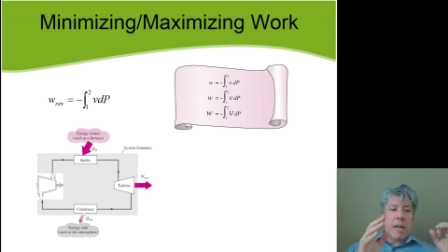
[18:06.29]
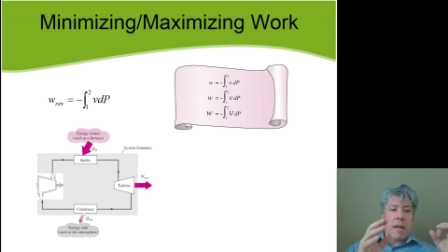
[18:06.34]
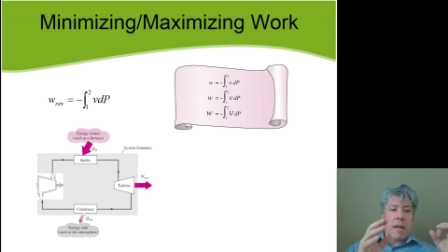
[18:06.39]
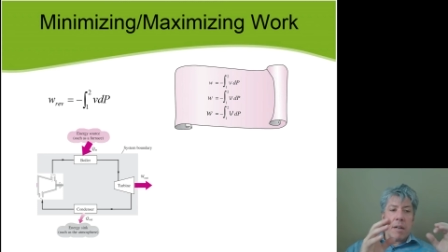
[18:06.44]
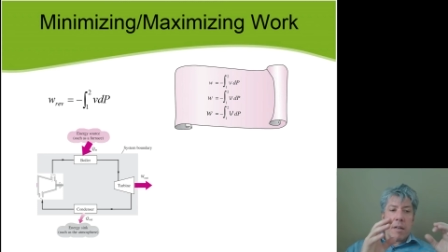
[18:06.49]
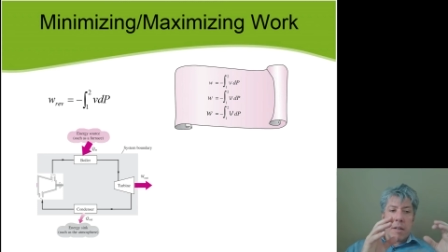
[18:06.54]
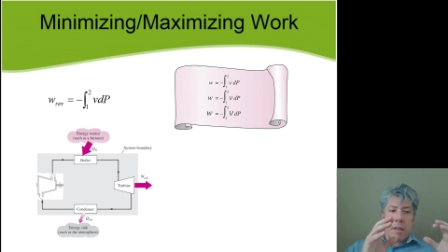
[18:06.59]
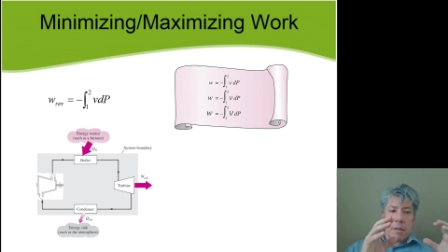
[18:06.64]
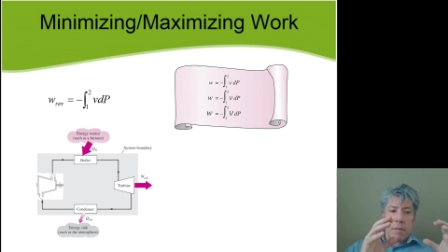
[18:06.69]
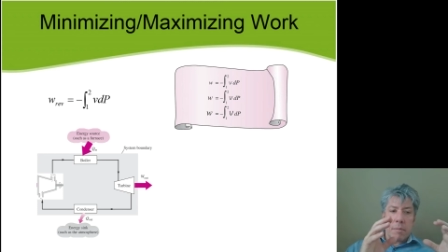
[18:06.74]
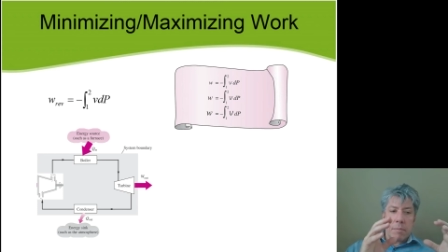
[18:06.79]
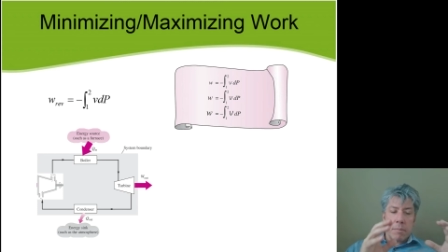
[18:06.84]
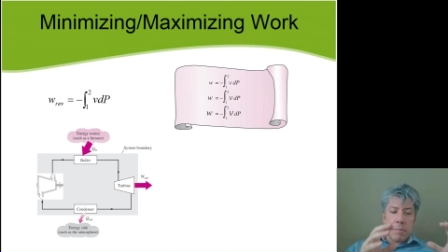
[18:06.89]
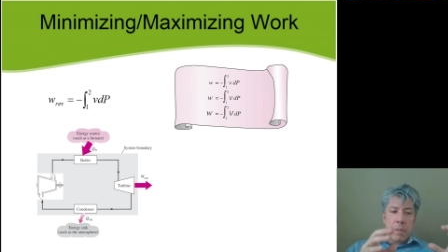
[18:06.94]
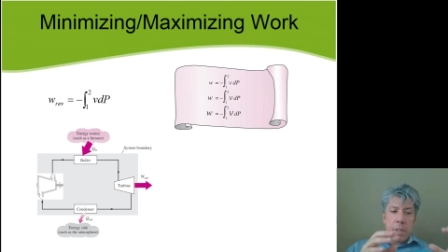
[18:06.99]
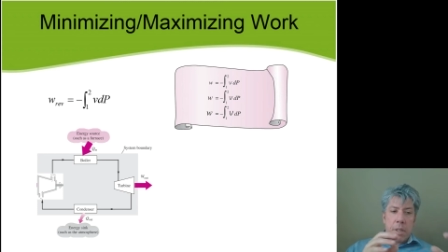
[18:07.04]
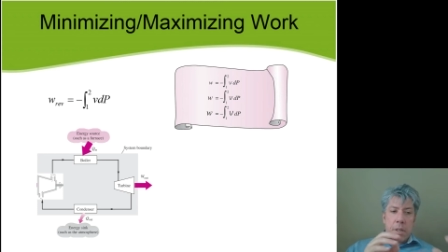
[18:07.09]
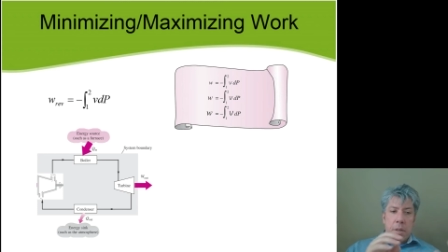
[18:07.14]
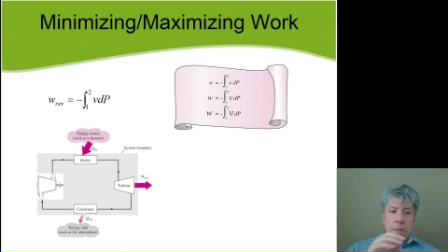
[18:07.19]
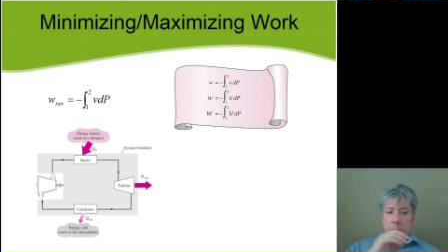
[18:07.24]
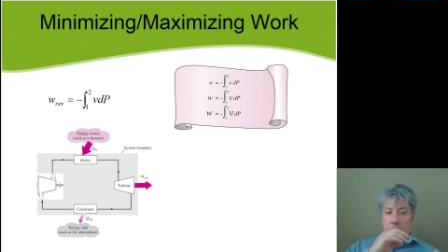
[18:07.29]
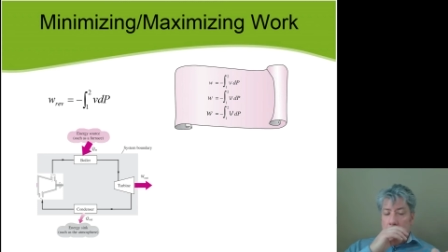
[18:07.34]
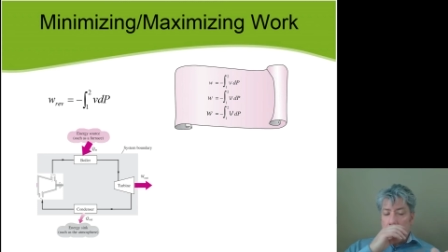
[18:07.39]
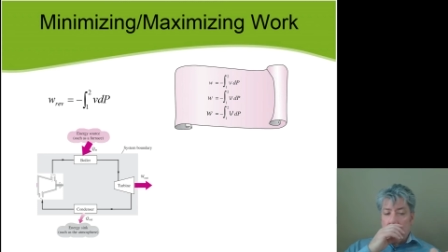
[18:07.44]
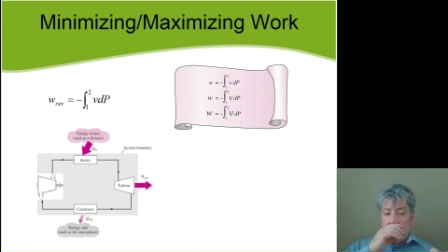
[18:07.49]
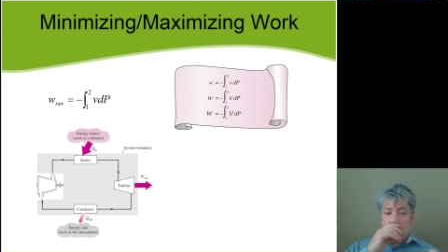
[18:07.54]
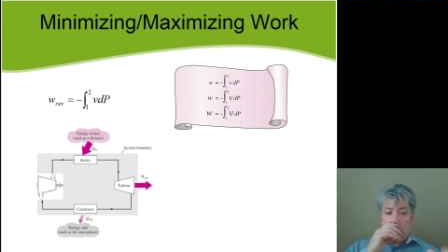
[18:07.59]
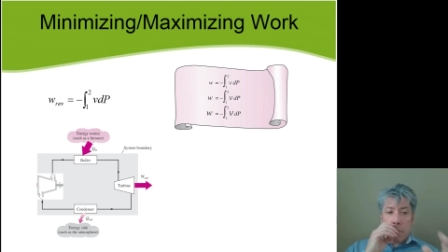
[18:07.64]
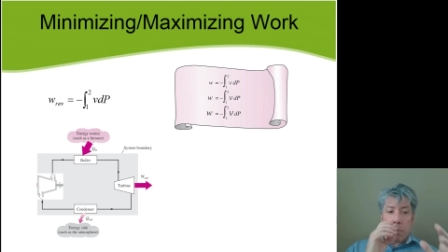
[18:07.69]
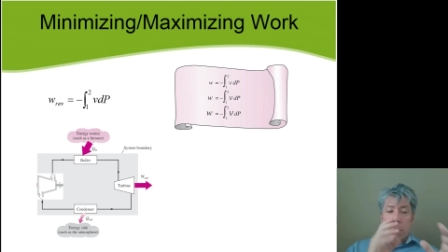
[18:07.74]
uh, a you know
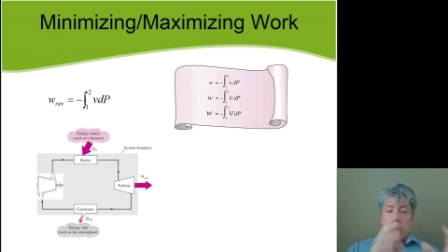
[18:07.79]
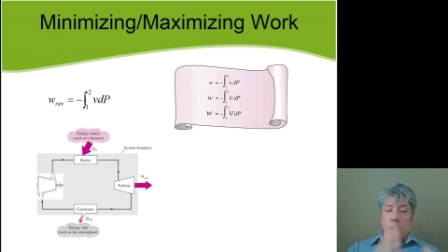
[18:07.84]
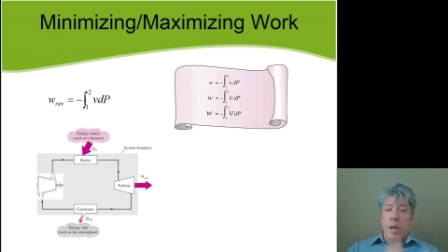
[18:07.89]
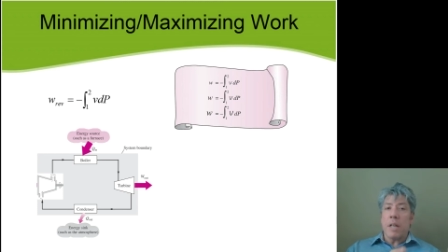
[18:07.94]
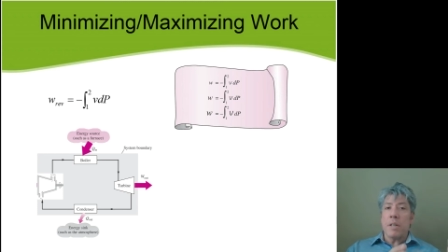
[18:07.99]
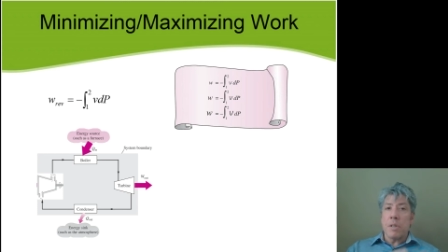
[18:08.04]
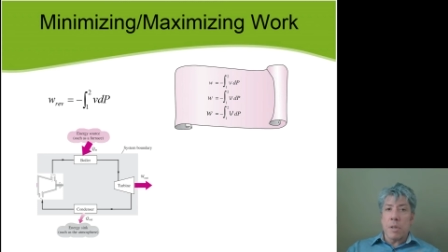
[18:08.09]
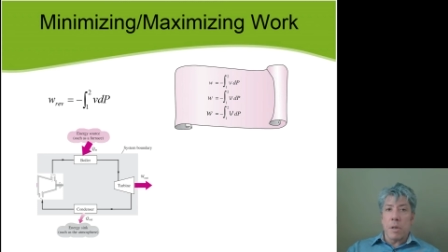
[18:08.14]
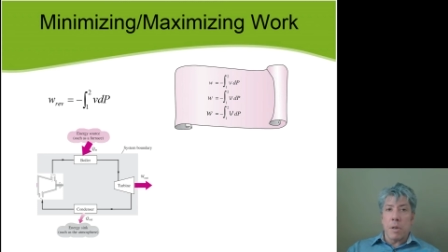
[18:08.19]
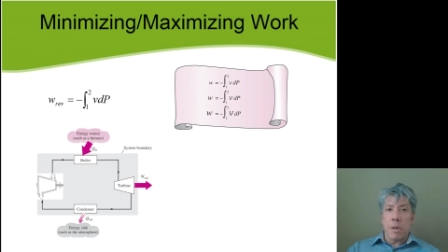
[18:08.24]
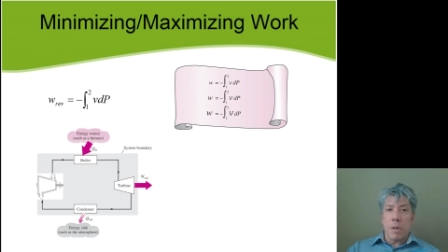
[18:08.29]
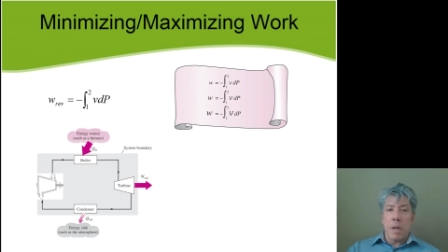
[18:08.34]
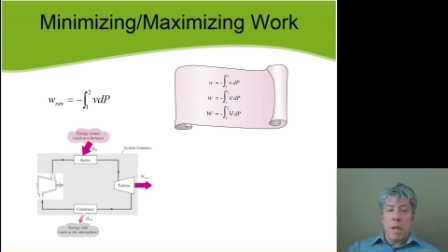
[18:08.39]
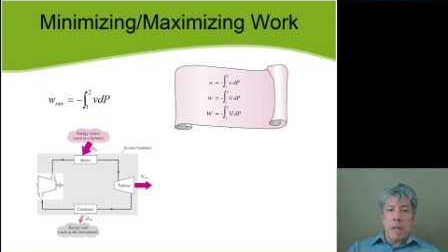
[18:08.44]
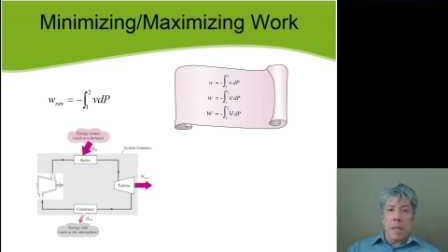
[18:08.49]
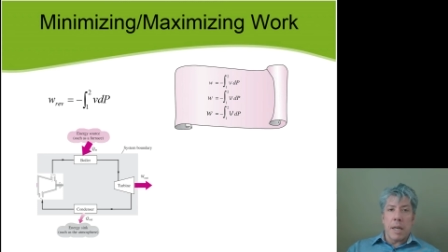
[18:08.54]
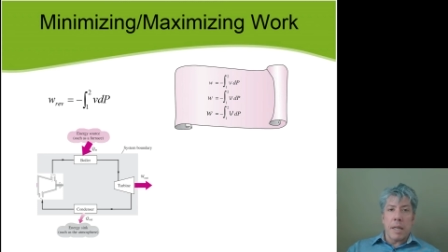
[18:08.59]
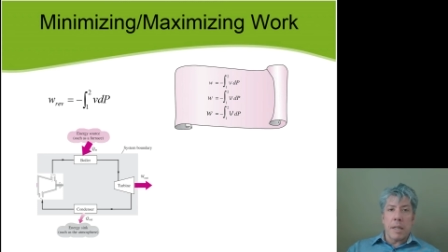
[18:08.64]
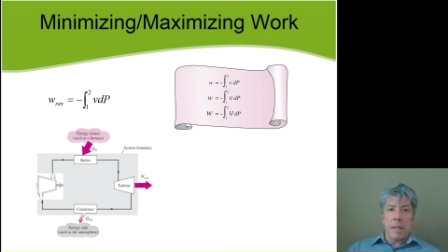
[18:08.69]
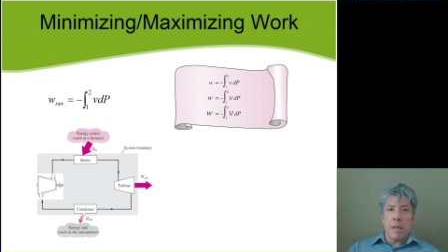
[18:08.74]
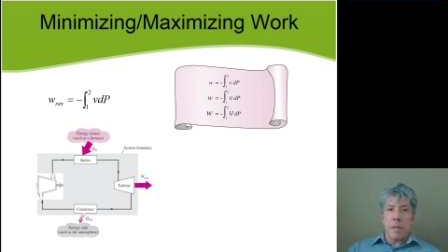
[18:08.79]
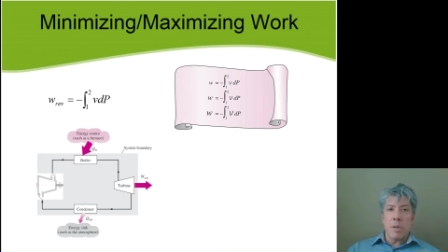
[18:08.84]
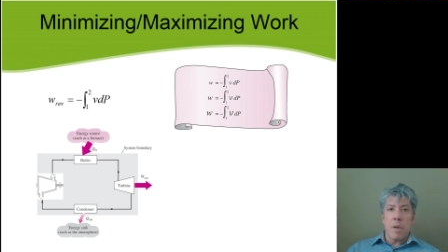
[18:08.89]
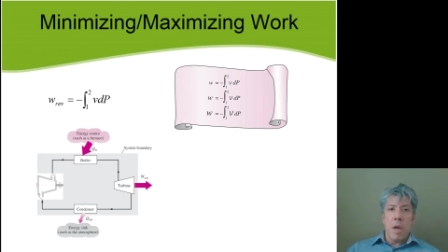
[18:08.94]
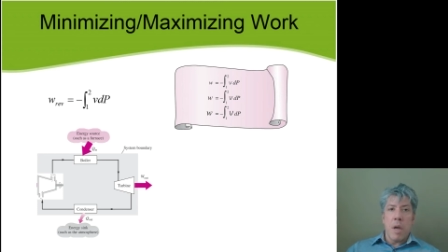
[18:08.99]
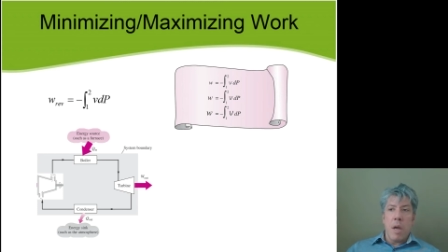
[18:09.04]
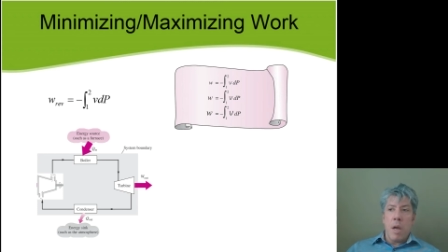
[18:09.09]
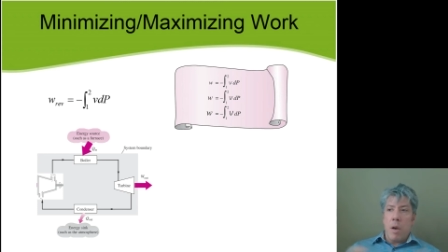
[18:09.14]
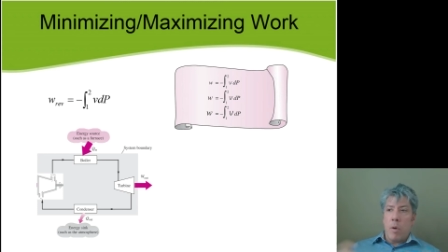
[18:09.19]
a, a, compressor like this